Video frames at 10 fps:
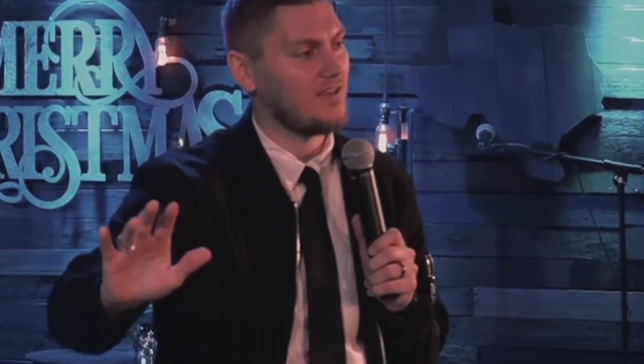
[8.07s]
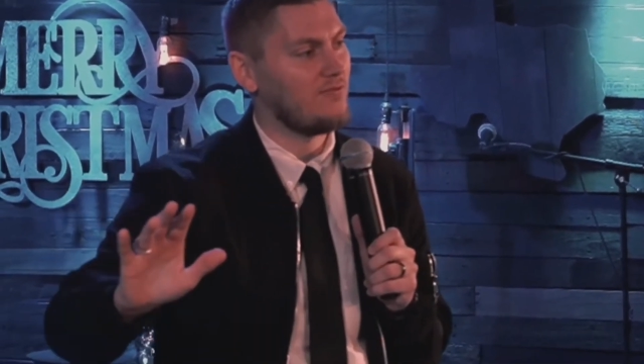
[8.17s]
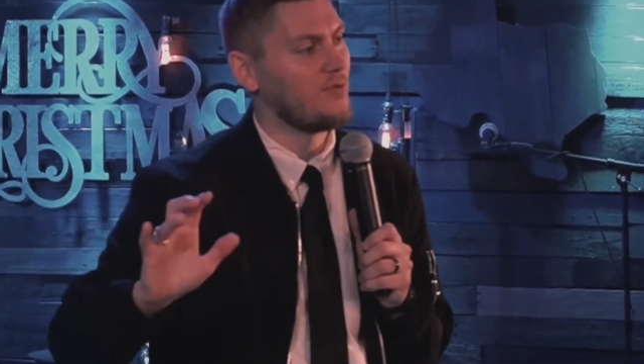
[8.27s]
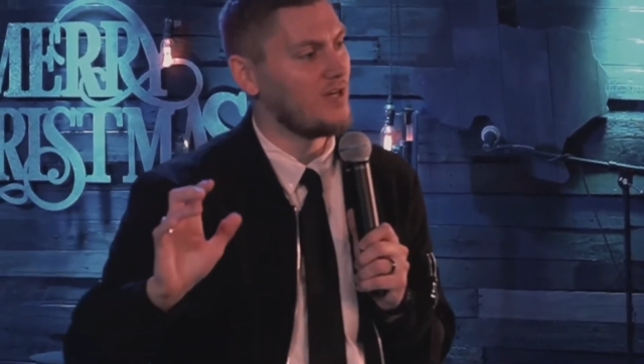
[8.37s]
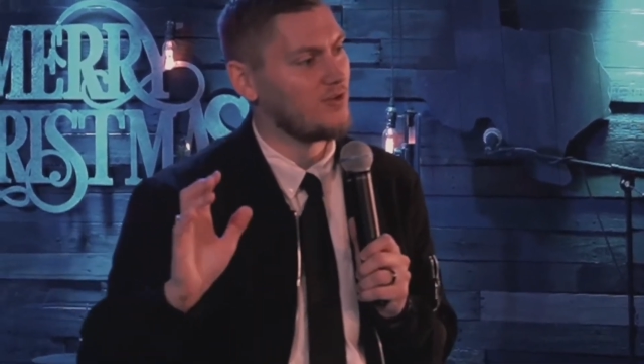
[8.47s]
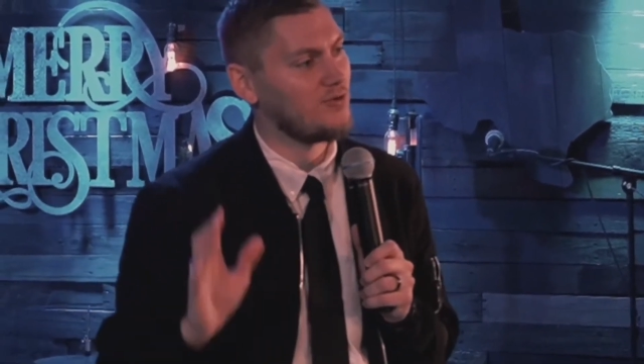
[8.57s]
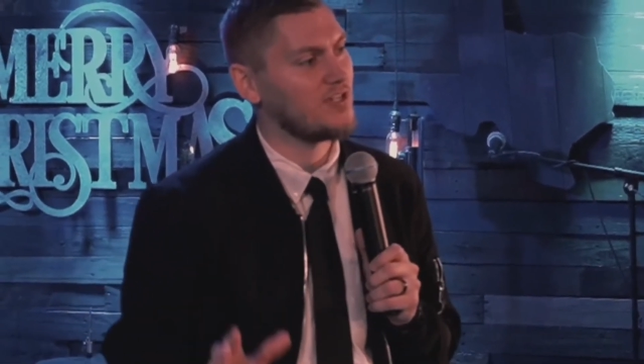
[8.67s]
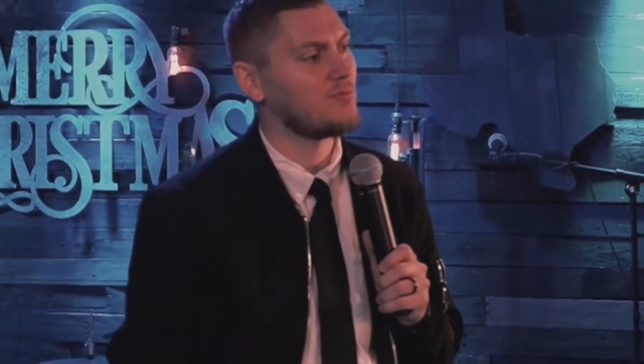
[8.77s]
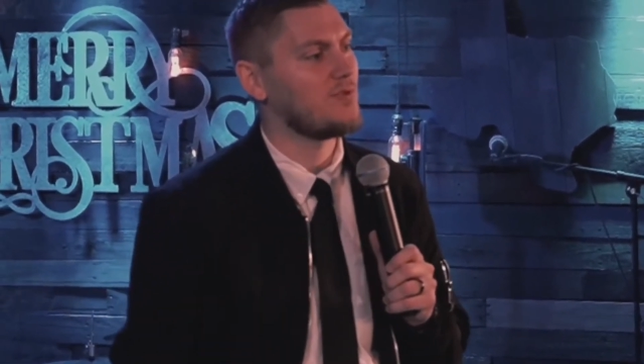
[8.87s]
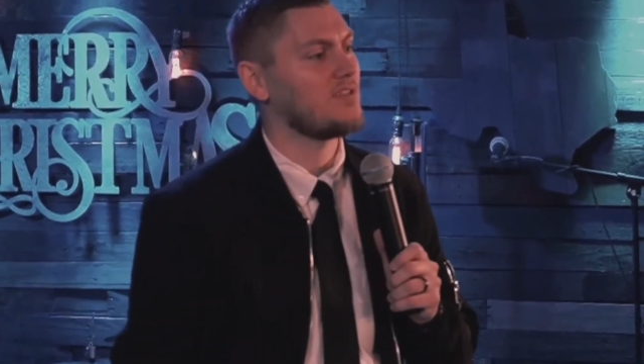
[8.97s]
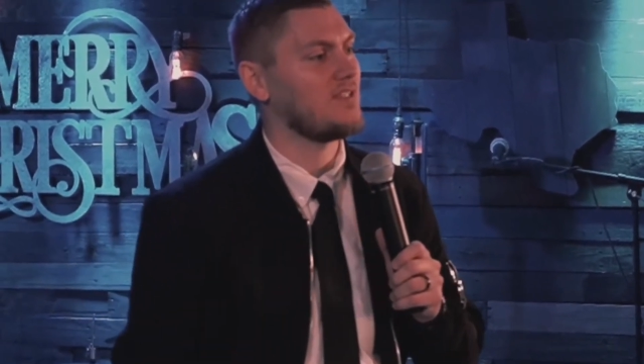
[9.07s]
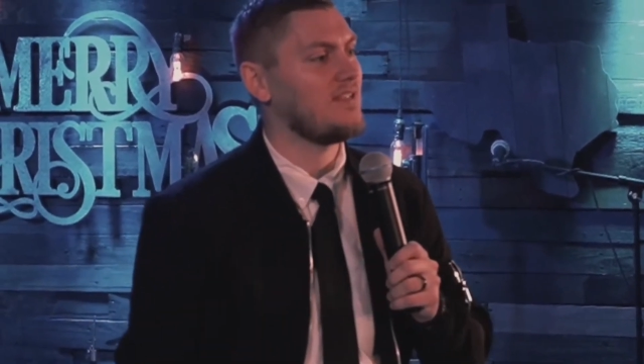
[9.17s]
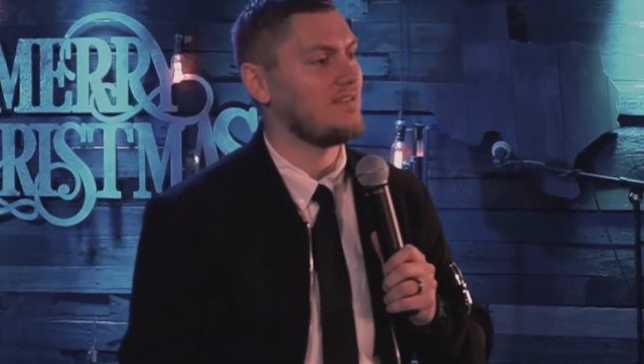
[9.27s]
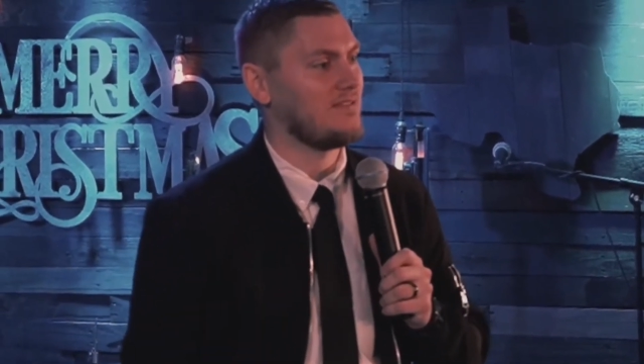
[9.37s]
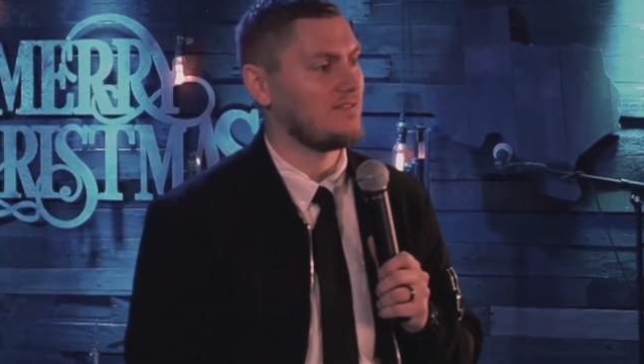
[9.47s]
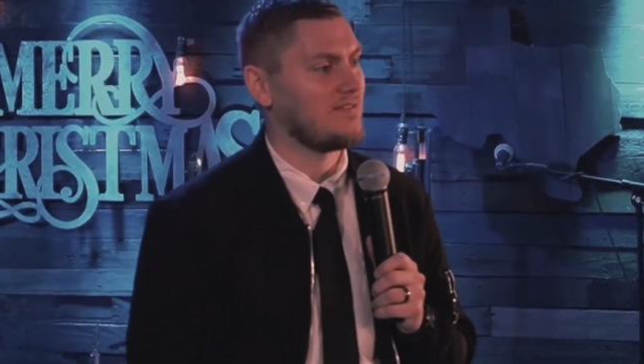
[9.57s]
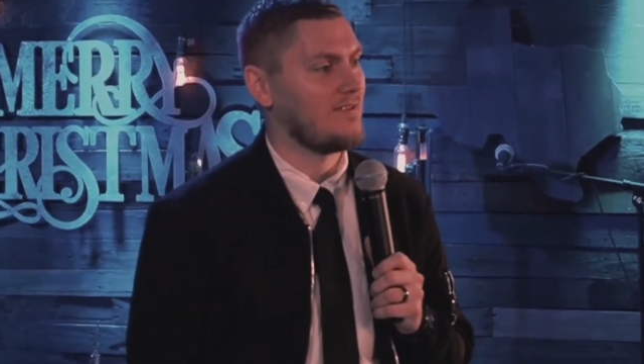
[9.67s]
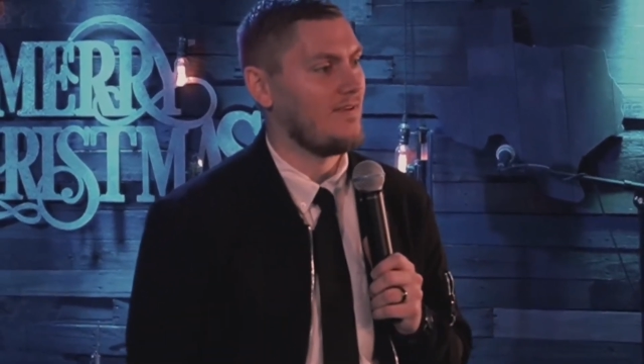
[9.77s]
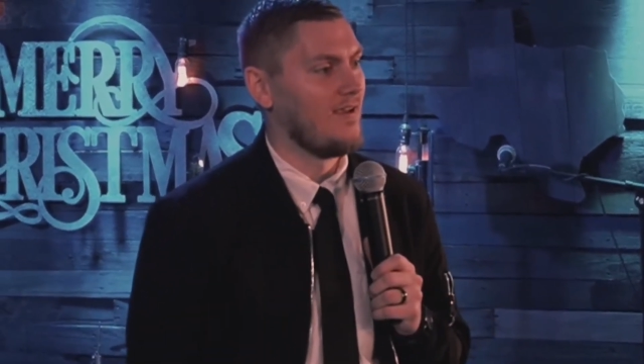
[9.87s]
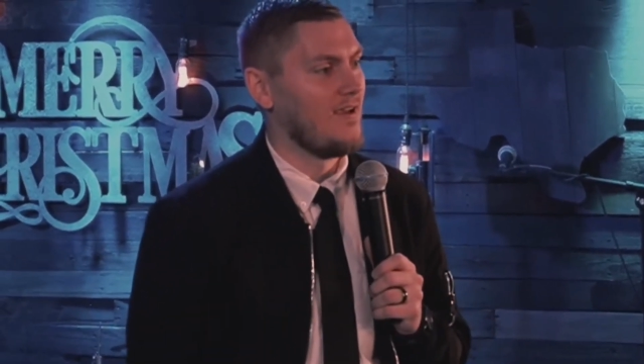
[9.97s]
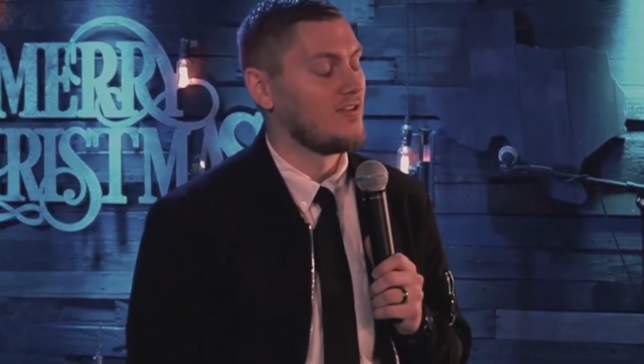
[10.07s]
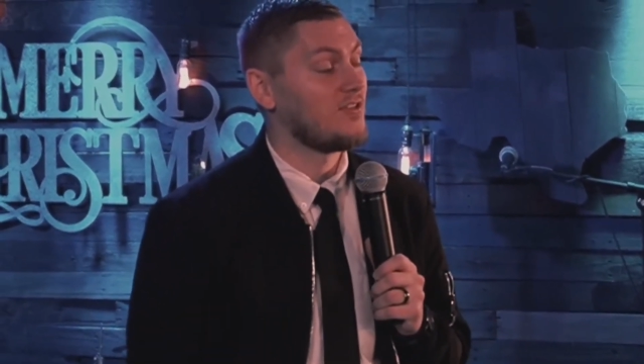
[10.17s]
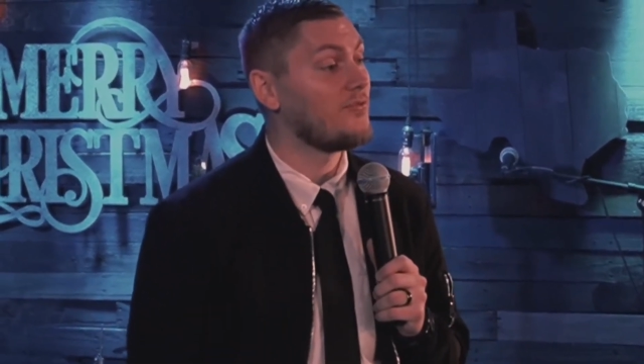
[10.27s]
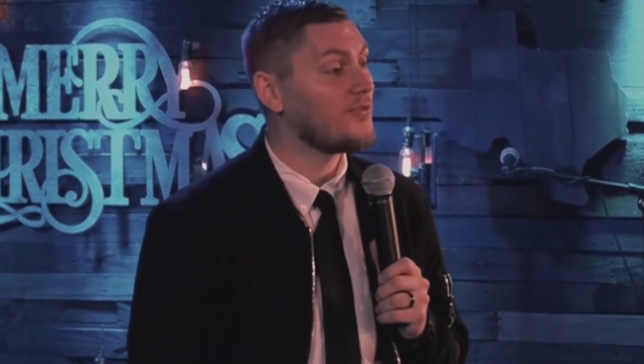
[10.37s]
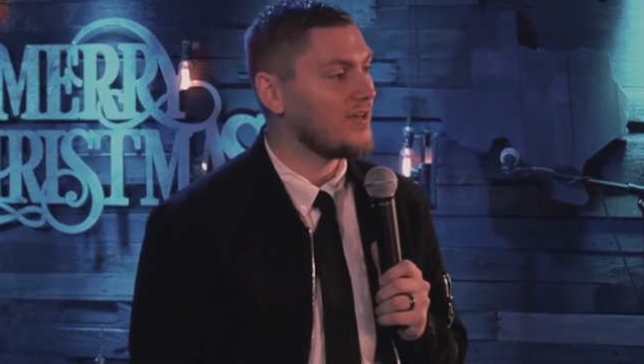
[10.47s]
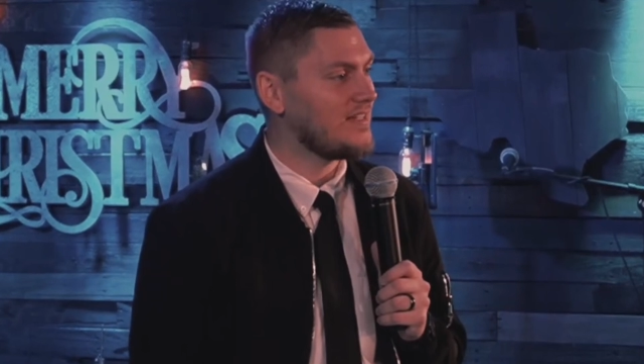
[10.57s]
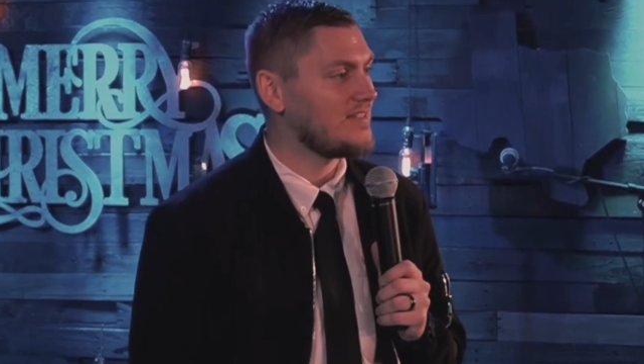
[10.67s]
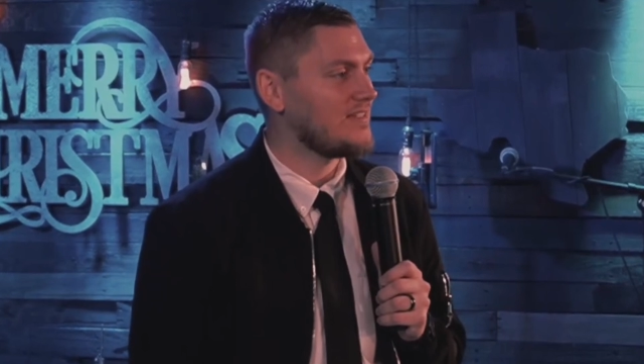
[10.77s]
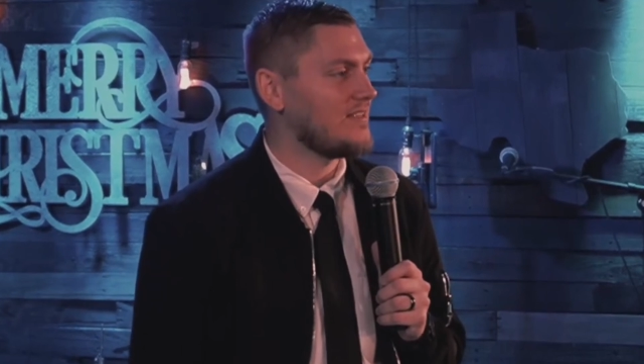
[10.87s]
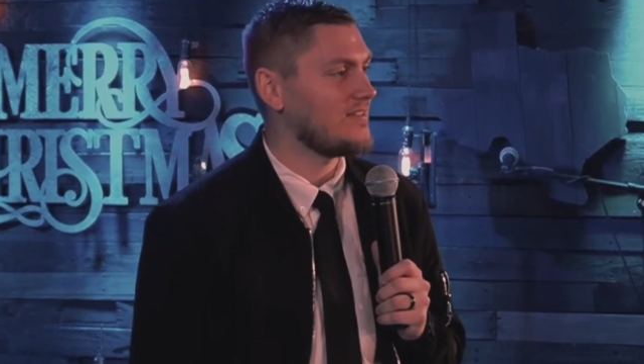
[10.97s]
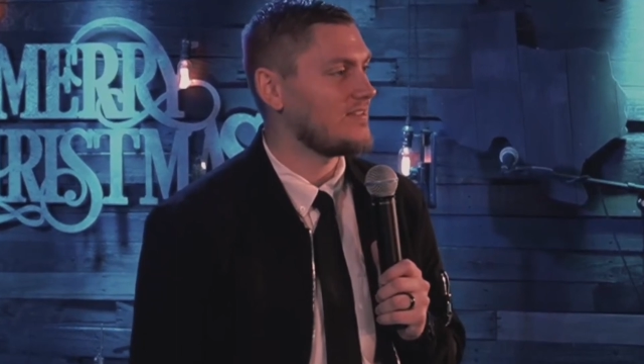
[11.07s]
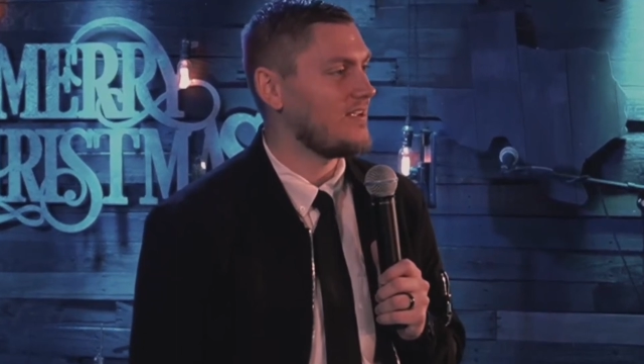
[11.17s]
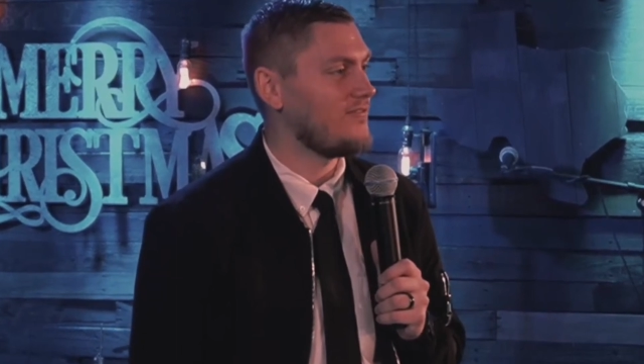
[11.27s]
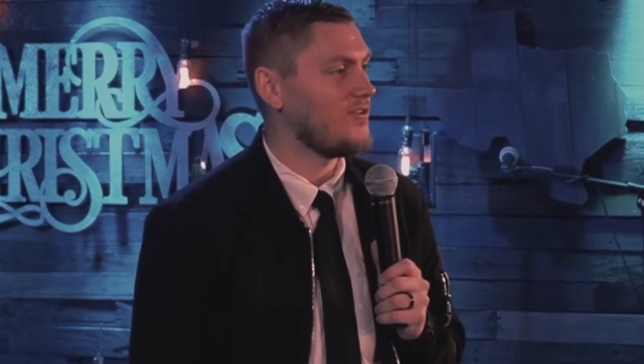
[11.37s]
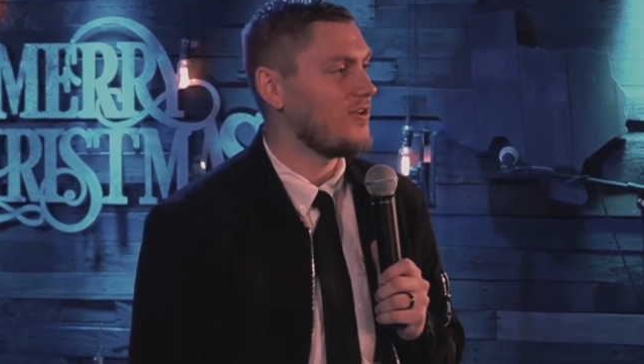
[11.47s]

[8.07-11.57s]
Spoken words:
of what Christmas is. So for instance, if you